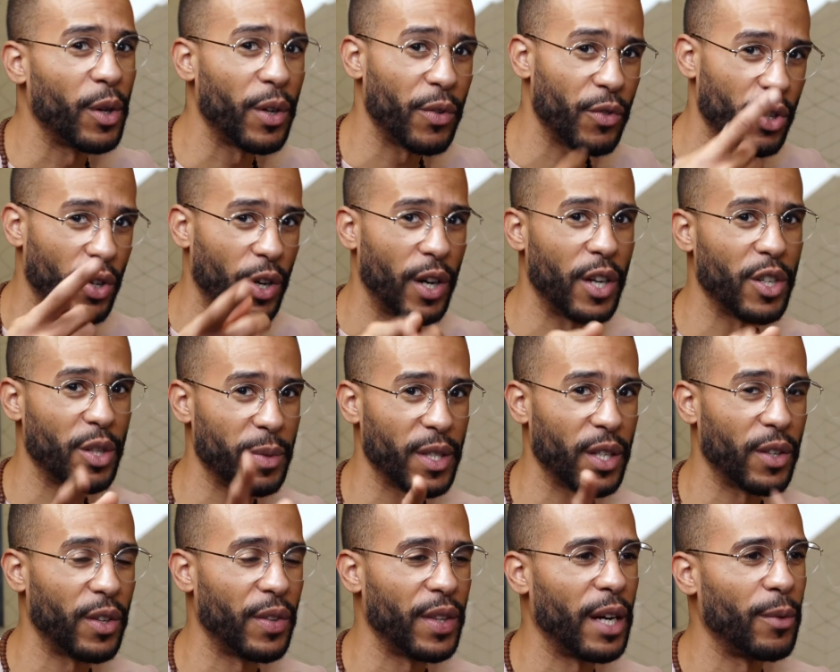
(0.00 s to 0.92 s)
not even sure
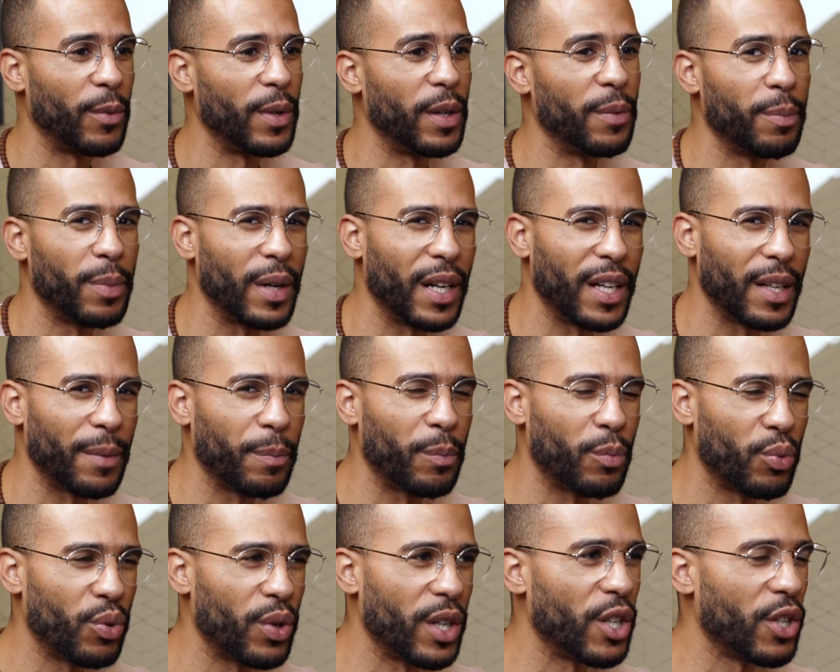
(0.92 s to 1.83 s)
100% on that one, but I'm
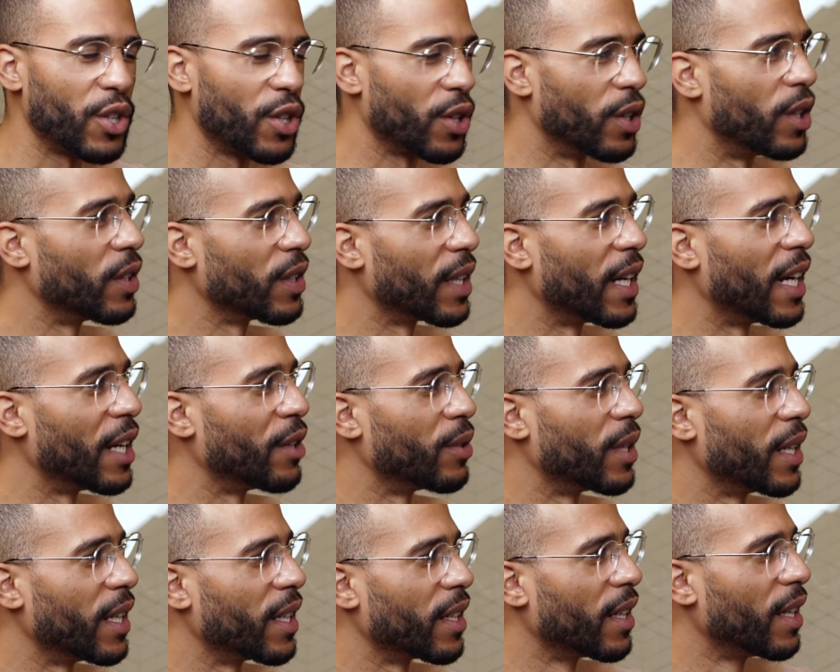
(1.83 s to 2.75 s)
pretty sure that I
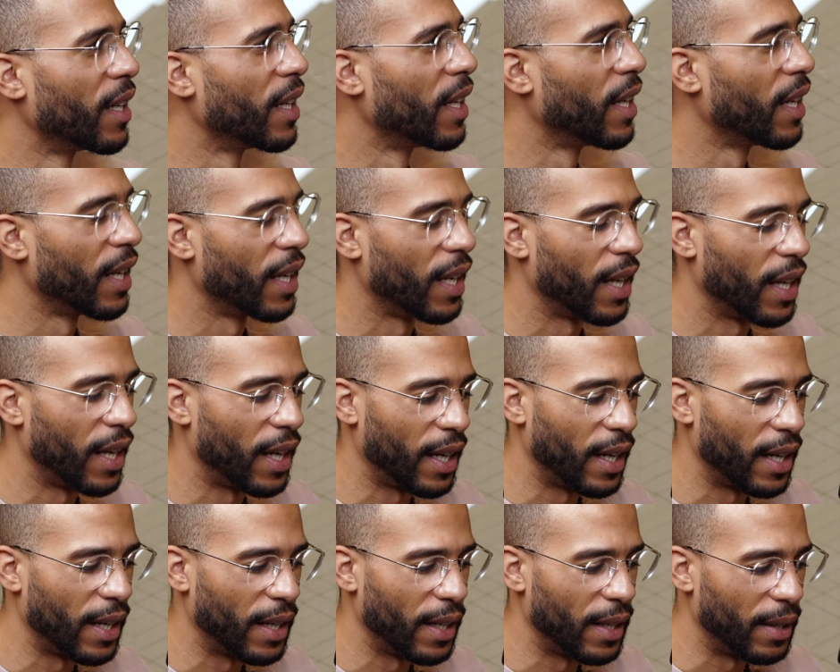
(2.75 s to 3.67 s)
read
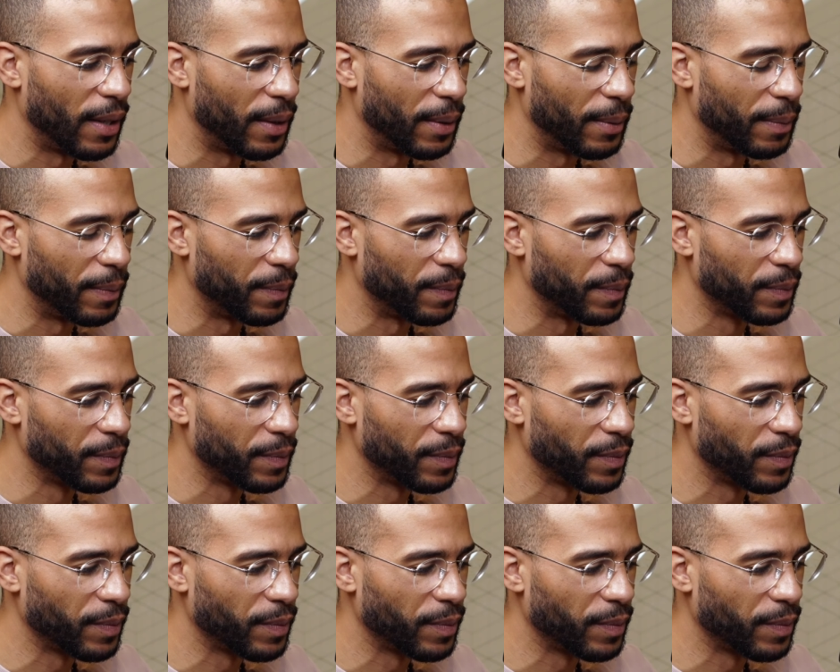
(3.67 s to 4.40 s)
um,